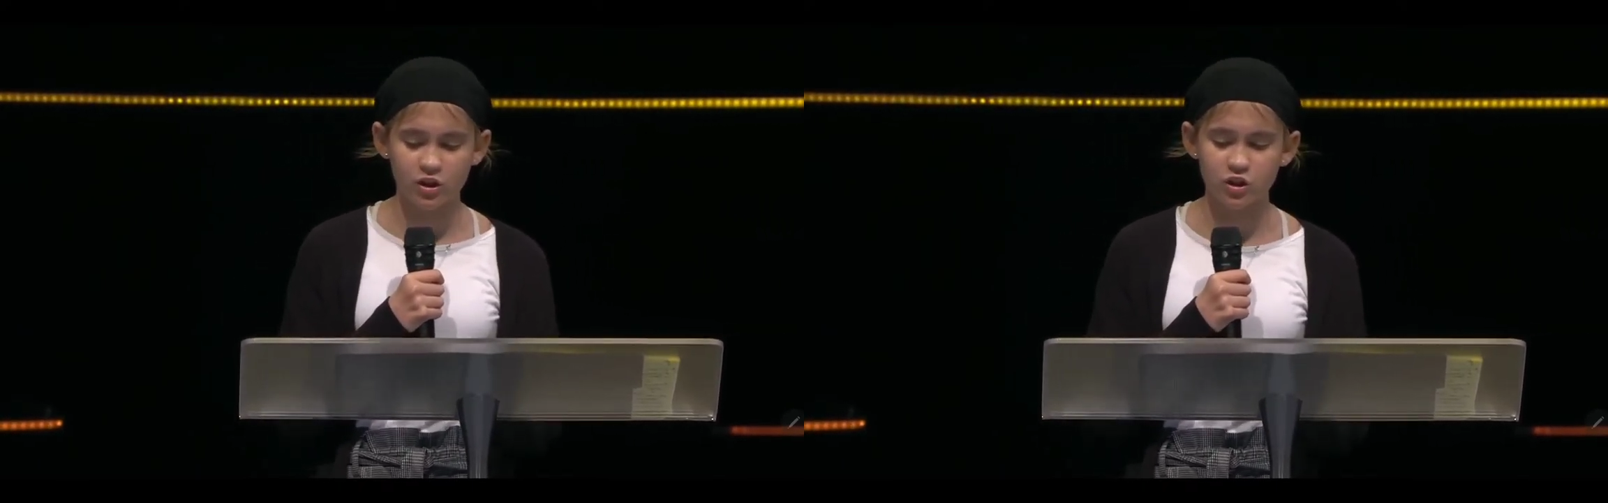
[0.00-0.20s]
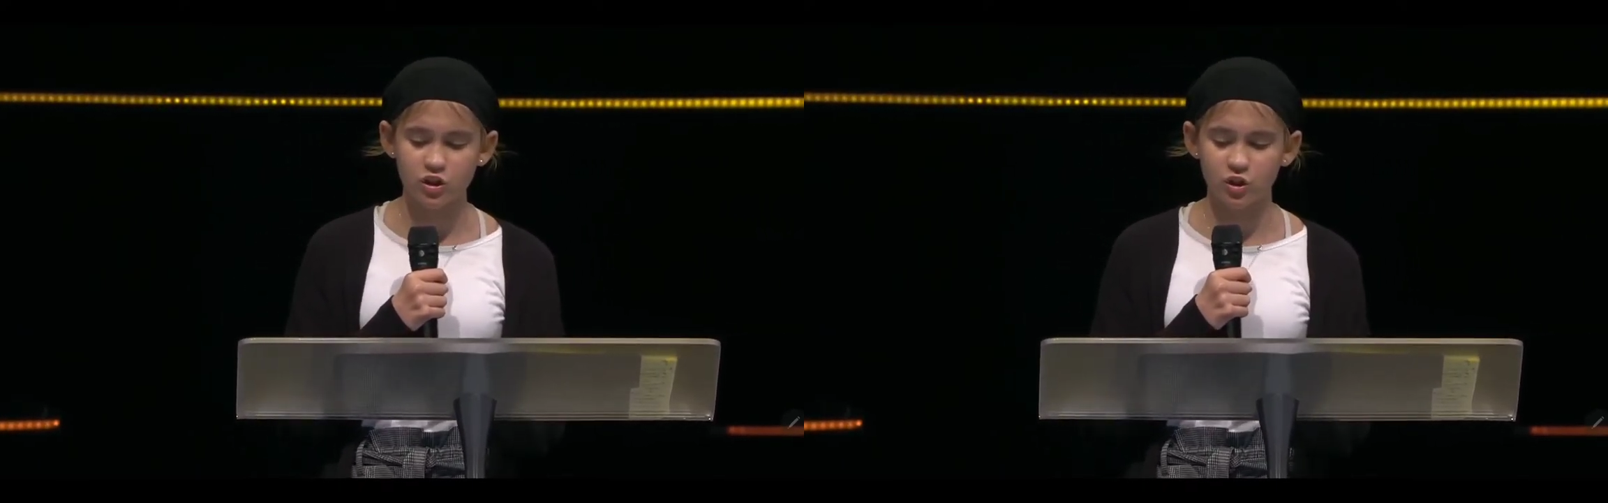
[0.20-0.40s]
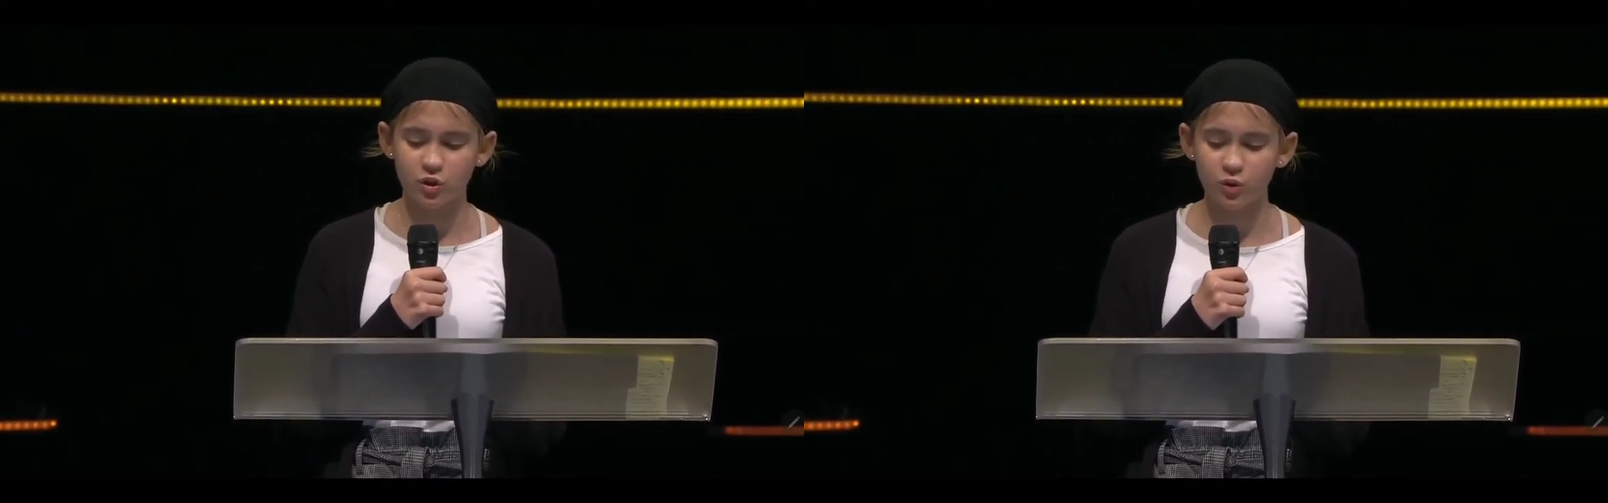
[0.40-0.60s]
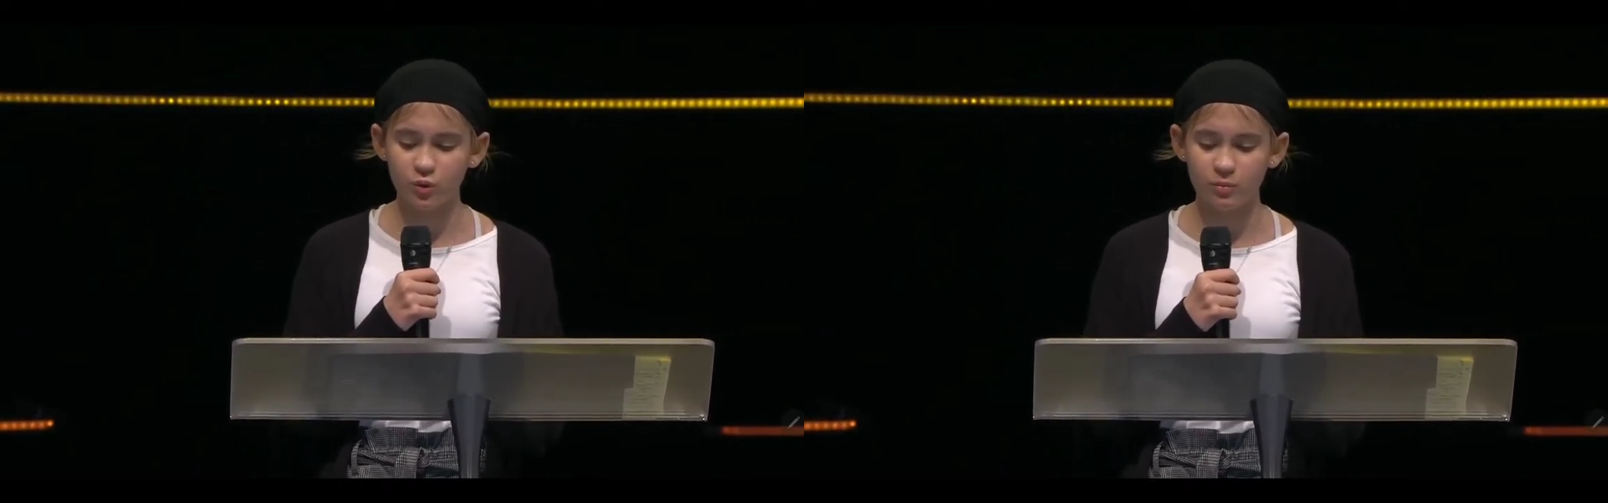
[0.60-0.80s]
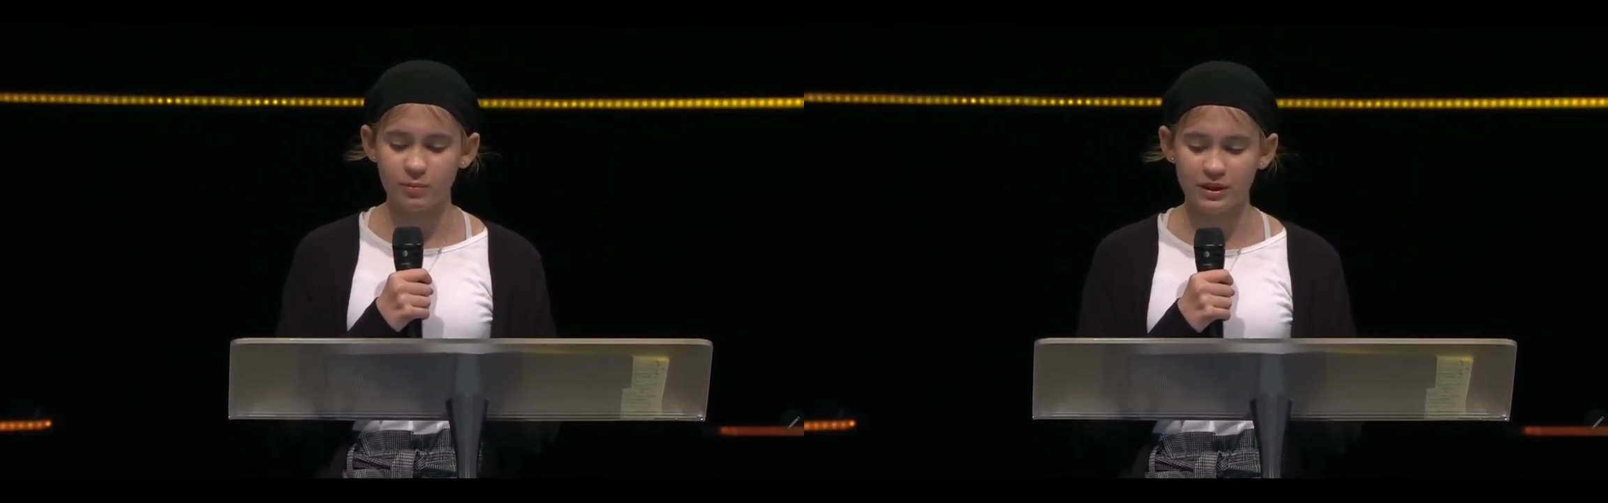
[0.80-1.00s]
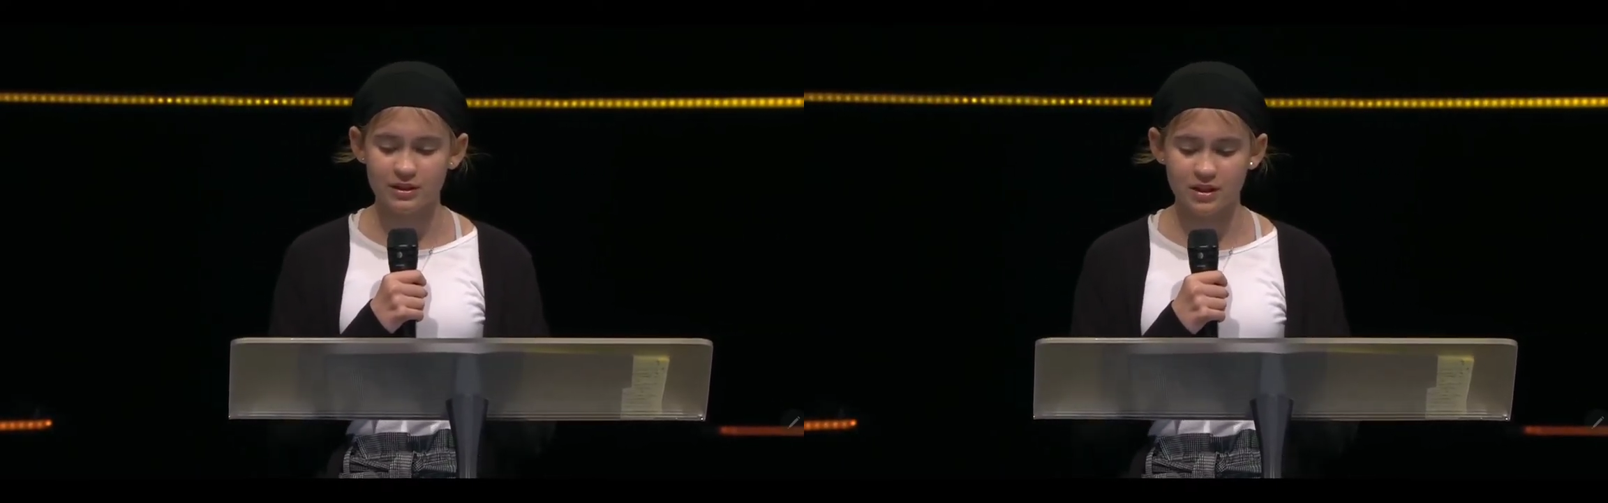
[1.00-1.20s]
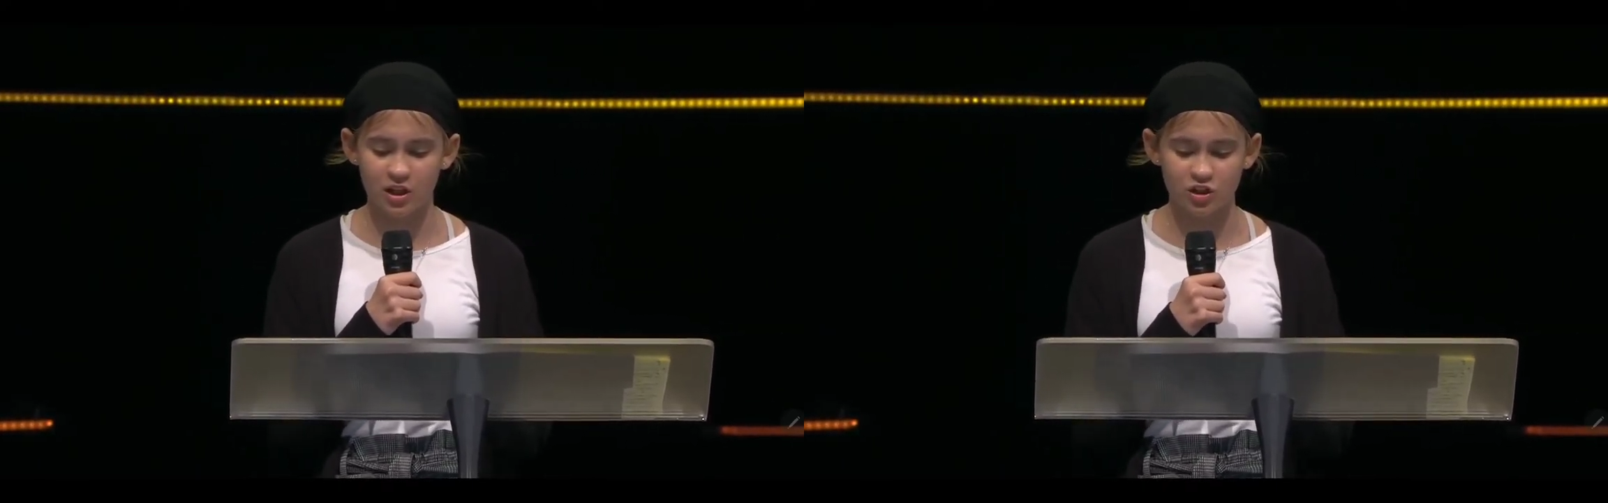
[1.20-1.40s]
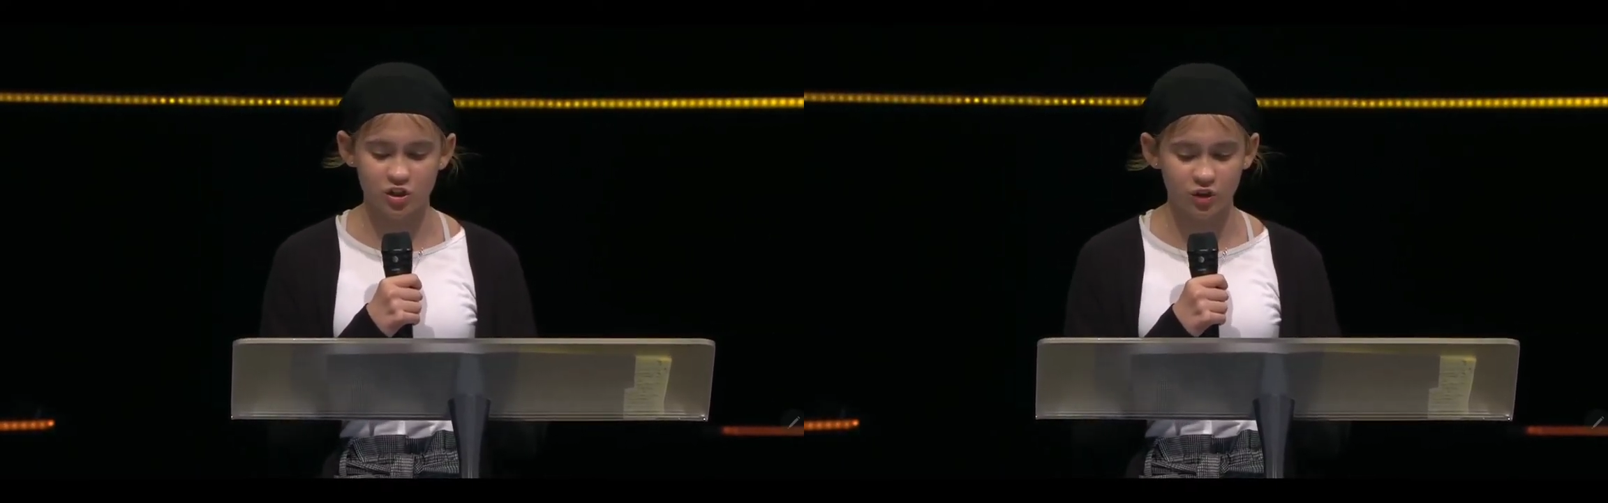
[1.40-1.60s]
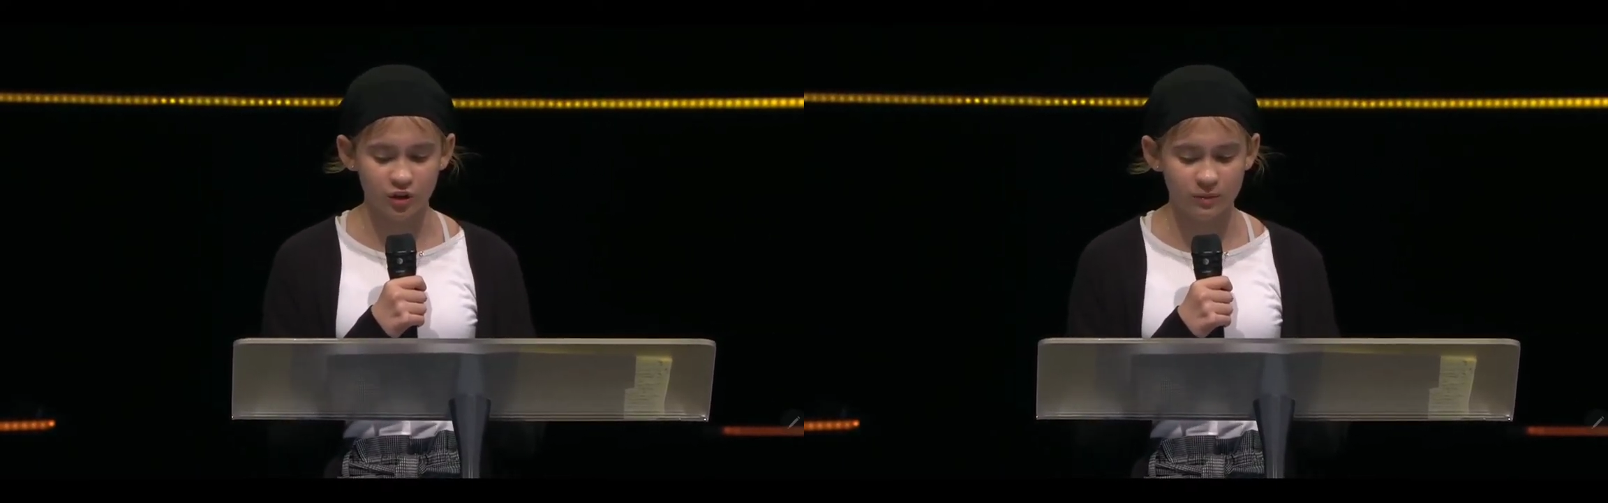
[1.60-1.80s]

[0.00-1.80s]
Do you be intentional?